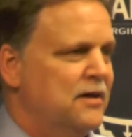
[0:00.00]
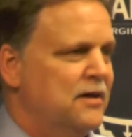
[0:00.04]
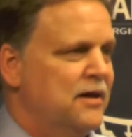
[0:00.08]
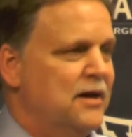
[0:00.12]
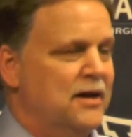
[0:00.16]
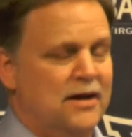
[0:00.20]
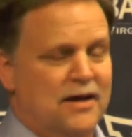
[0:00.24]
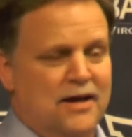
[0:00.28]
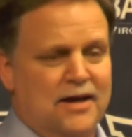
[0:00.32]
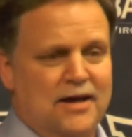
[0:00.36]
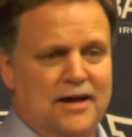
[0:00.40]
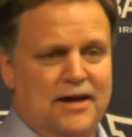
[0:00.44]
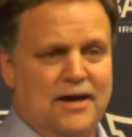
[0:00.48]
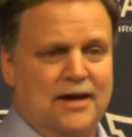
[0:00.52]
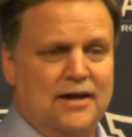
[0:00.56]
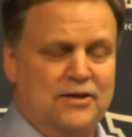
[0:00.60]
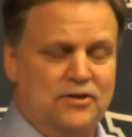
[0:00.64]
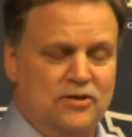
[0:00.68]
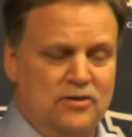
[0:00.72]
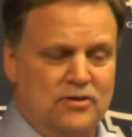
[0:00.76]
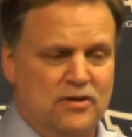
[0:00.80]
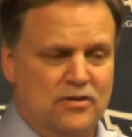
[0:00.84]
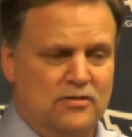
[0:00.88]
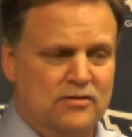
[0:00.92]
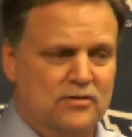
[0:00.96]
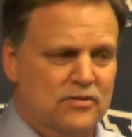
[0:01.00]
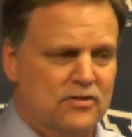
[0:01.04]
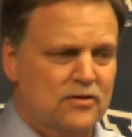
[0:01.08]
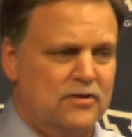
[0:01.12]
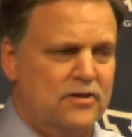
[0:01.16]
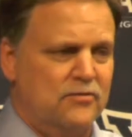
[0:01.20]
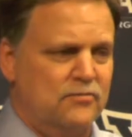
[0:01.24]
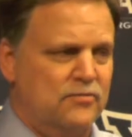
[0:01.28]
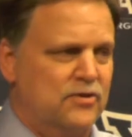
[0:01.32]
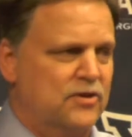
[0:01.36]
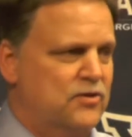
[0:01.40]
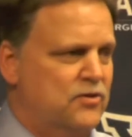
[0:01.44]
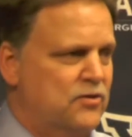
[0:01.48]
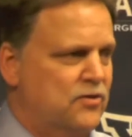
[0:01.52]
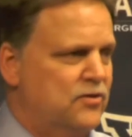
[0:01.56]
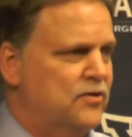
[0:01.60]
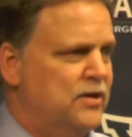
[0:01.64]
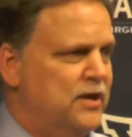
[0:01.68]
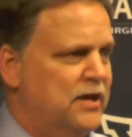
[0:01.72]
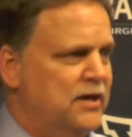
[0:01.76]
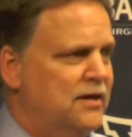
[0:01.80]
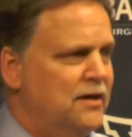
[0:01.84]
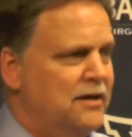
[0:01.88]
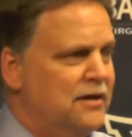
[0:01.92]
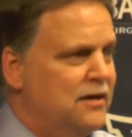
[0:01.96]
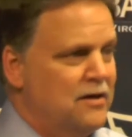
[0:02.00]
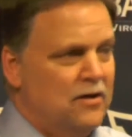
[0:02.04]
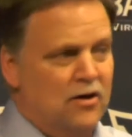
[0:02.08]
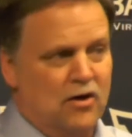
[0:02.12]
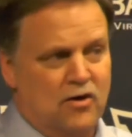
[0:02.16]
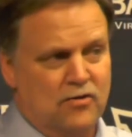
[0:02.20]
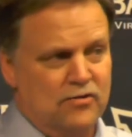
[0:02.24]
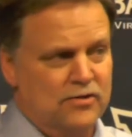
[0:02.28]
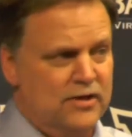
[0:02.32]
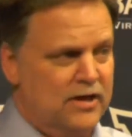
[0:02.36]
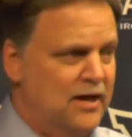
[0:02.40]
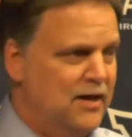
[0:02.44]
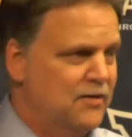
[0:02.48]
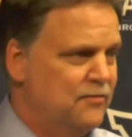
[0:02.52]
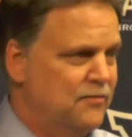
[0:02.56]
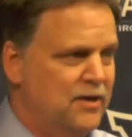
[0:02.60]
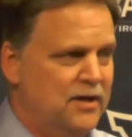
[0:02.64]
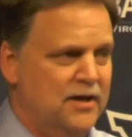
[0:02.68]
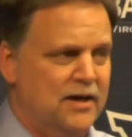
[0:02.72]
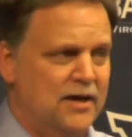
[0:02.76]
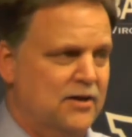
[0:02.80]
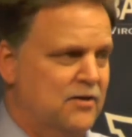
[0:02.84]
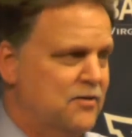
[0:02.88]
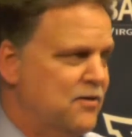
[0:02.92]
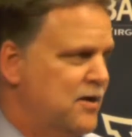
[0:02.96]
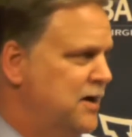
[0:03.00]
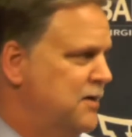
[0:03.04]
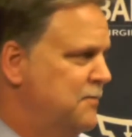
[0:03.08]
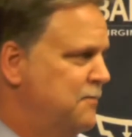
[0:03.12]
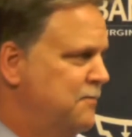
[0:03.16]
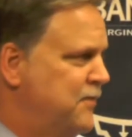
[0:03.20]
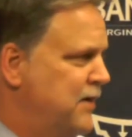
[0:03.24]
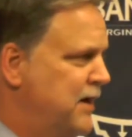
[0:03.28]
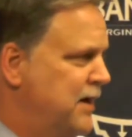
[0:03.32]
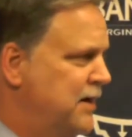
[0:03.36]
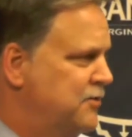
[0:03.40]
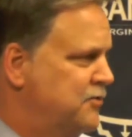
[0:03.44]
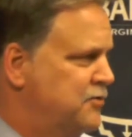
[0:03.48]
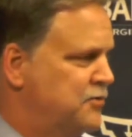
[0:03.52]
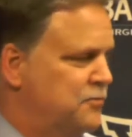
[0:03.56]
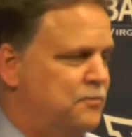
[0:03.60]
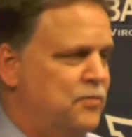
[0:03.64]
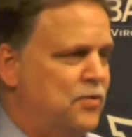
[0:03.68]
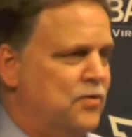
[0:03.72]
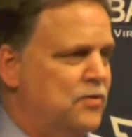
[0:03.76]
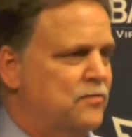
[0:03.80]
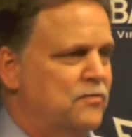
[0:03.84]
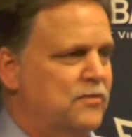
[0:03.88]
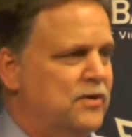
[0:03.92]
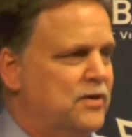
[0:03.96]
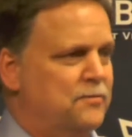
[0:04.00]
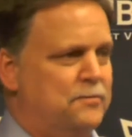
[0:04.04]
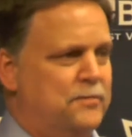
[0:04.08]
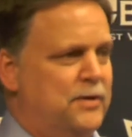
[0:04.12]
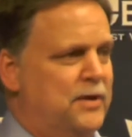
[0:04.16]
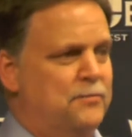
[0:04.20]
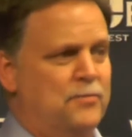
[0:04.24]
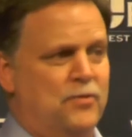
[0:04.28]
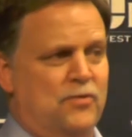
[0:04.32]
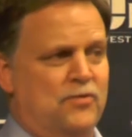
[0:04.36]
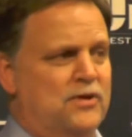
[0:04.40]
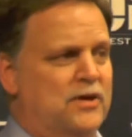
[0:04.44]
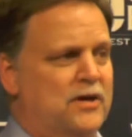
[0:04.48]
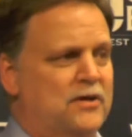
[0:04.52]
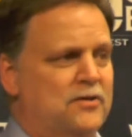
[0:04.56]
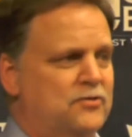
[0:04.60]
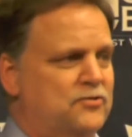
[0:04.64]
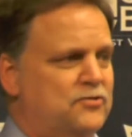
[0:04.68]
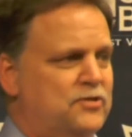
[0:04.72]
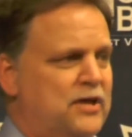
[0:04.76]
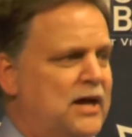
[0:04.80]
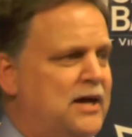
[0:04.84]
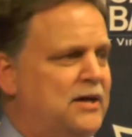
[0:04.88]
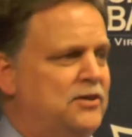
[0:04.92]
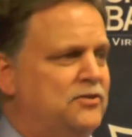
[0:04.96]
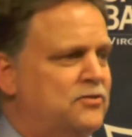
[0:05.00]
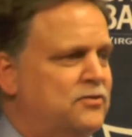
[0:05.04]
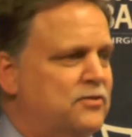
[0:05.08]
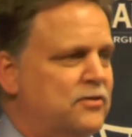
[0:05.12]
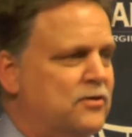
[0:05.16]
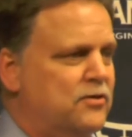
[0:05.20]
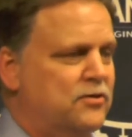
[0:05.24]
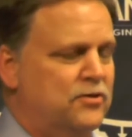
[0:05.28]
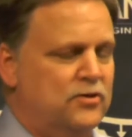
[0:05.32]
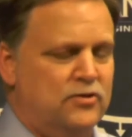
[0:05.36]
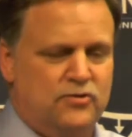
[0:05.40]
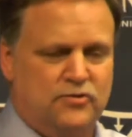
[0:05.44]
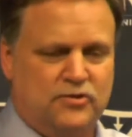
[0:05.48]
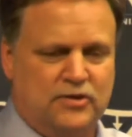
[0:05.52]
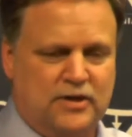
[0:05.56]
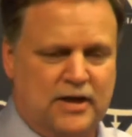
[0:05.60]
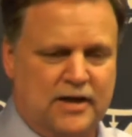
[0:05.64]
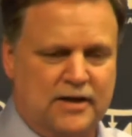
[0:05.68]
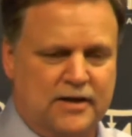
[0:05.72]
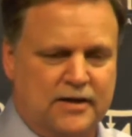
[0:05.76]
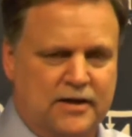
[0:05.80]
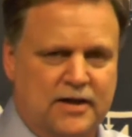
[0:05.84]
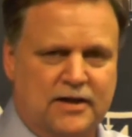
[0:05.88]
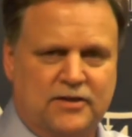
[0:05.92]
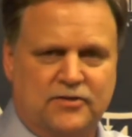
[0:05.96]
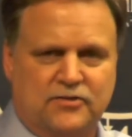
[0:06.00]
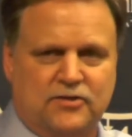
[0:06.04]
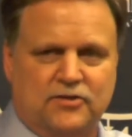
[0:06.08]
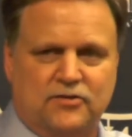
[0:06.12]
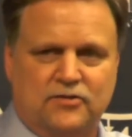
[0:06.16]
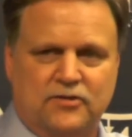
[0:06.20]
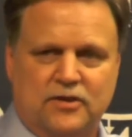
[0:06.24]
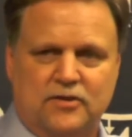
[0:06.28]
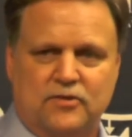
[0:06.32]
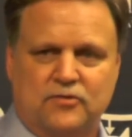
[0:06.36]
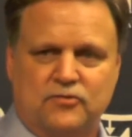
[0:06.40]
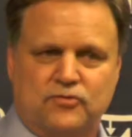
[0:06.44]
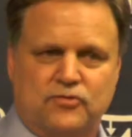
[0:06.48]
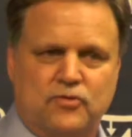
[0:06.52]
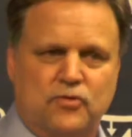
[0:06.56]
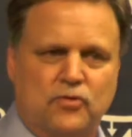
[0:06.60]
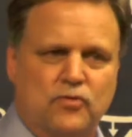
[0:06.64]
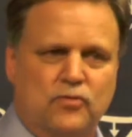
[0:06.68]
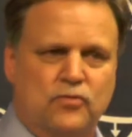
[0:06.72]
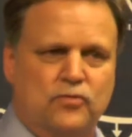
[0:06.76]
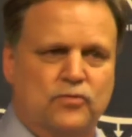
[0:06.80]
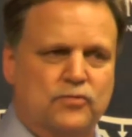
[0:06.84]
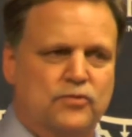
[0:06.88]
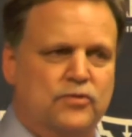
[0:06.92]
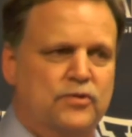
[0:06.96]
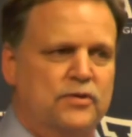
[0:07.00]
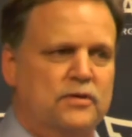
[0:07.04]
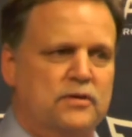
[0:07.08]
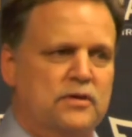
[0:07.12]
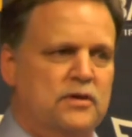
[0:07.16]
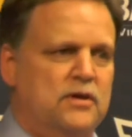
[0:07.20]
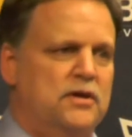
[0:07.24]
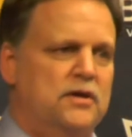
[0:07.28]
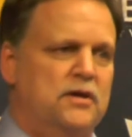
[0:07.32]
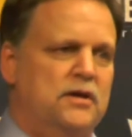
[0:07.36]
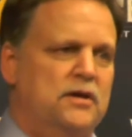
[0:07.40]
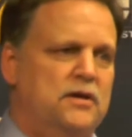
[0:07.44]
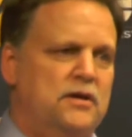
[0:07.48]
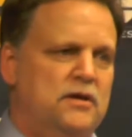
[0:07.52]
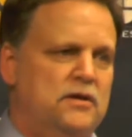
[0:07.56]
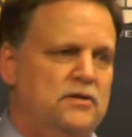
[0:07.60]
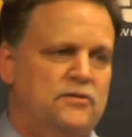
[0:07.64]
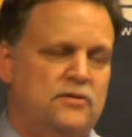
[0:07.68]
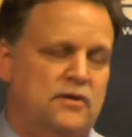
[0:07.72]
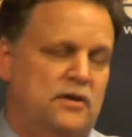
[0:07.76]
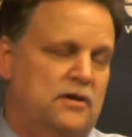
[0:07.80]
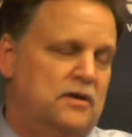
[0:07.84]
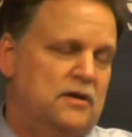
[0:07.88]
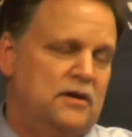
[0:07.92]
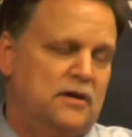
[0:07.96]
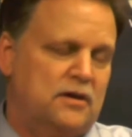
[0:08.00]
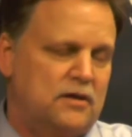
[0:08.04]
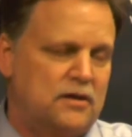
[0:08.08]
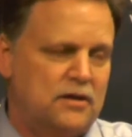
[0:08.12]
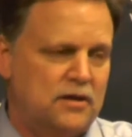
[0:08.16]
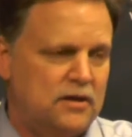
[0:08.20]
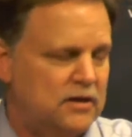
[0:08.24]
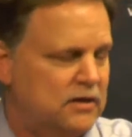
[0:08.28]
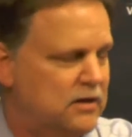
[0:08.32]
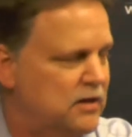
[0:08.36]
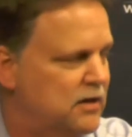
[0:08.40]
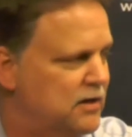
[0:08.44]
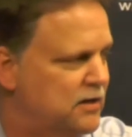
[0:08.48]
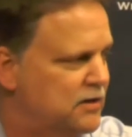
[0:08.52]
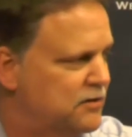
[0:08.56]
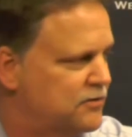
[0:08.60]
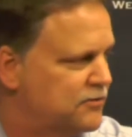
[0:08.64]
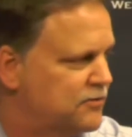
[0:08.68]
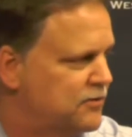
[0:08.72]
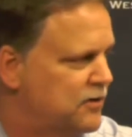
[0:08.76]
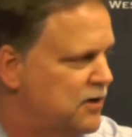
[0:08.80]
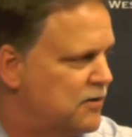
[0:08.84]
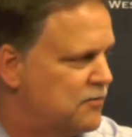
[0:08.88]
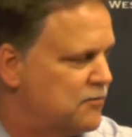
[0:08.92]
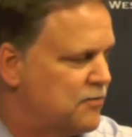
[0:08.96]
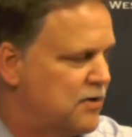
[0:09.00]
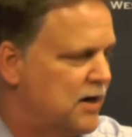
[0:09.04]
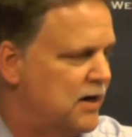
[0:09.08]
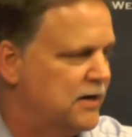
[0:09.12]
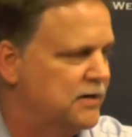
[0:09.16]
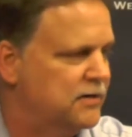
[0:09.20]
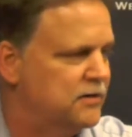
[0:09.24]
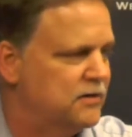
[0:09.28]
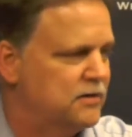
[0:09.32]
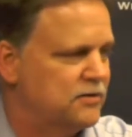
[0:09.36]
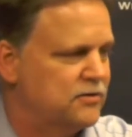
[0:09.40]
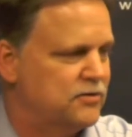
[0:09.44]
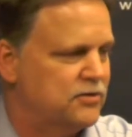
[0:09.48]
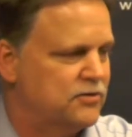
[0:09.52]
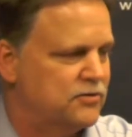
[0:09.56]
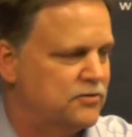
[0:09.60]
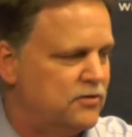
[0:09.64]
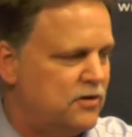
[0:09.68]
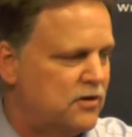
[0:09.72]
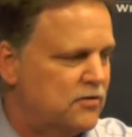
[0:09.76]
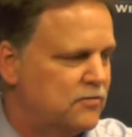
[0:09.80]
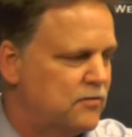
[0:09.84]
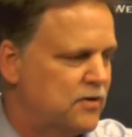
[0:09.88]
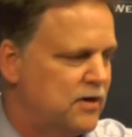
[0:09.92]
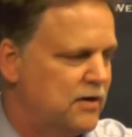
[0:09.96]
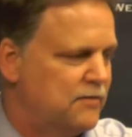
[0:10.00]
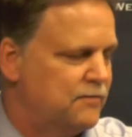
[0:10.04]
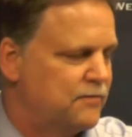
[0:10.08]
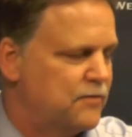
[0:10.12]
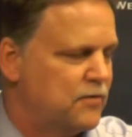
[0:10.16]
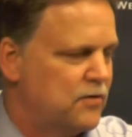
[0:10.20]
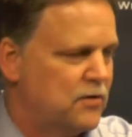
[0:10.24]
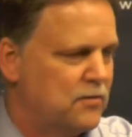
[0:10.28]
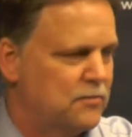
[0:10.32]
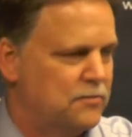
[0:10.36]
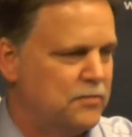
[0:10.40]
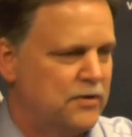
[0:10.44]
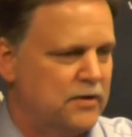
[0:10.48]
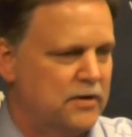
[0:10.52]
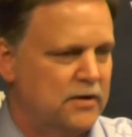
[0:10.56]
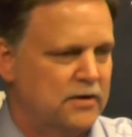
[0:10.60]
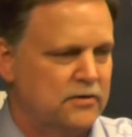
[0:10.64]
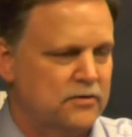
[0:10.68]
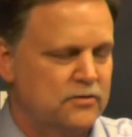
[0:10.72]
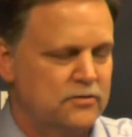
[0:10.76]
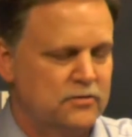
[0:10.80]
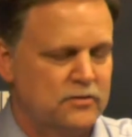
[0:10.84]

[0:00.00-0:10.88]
And, you know, you look at recruiting. Oh, yeah, we get great fan support. Well, people in other states are using that against us, other schools. And it's not right. It's just not right for our players.